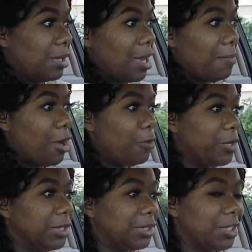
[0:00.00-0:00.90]
I'm
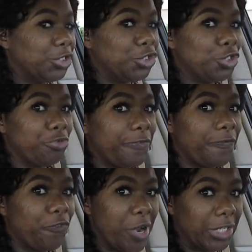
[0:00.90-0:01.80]
always sticking to a
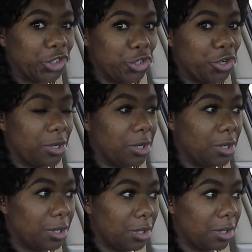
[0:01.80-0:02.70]
refresher.
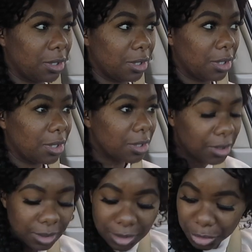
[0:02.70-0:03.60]

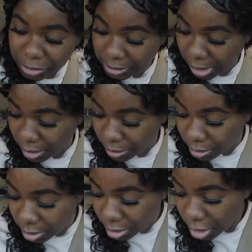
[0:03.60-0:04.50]

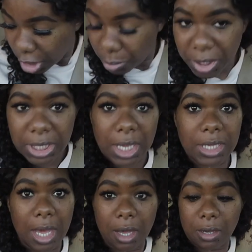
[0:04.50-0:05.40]
So, but yeah,
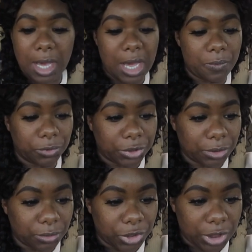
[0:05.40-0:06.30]
y'all, I want
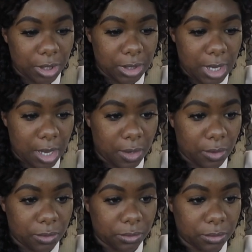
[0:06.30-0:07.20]
to show
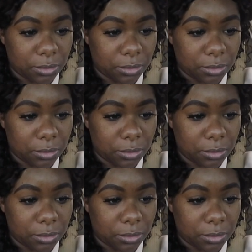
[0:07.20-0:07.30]
y'all,